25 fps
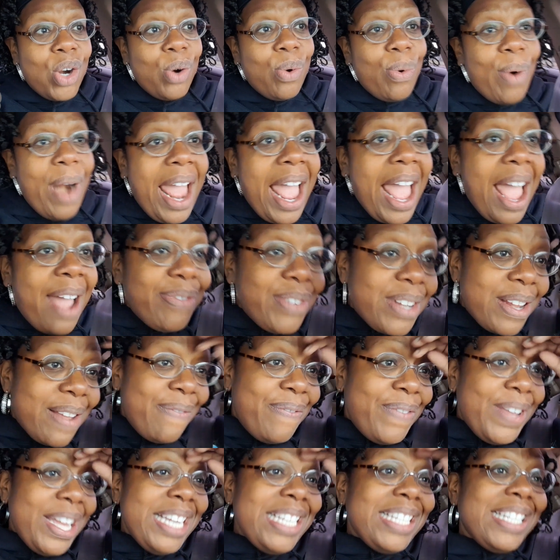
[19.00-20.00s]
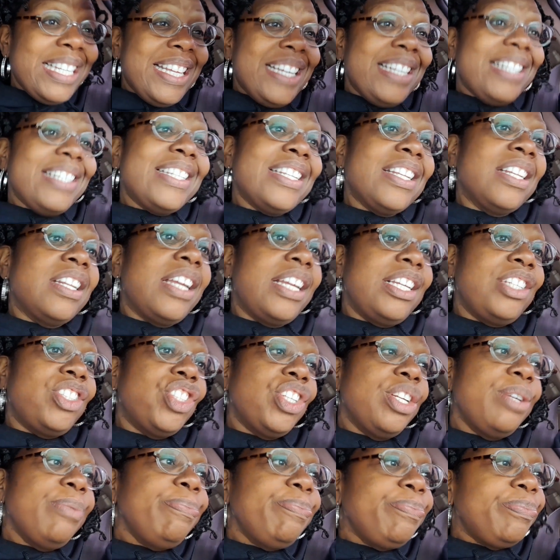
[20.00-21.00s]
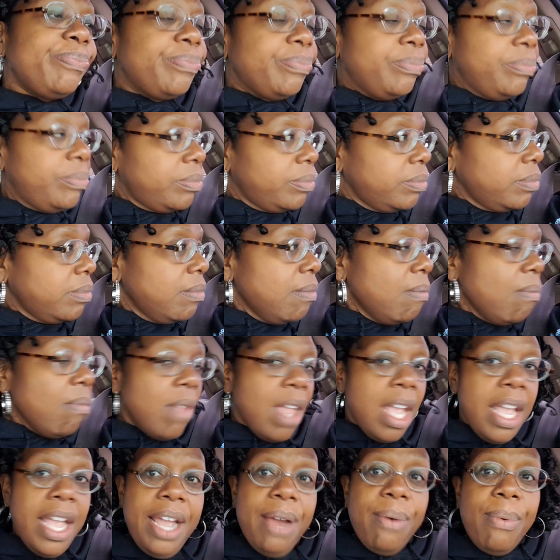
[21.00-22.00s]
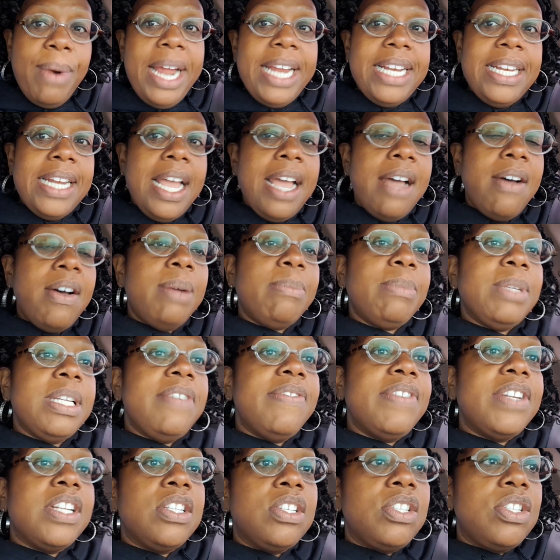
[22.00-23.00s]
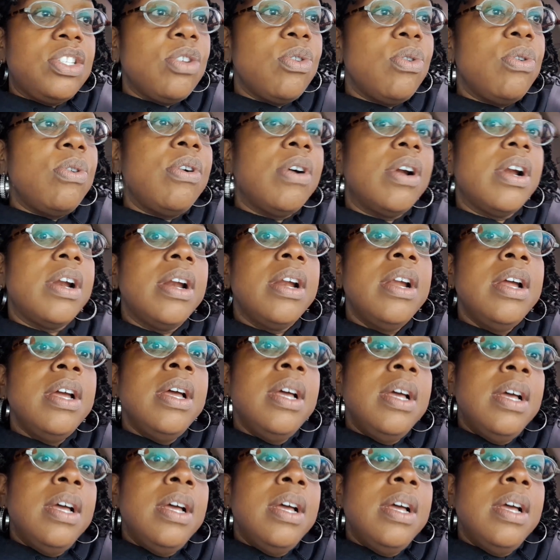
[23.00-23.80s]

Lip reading: KRAFT face insulation. And right now I'm leaving the store.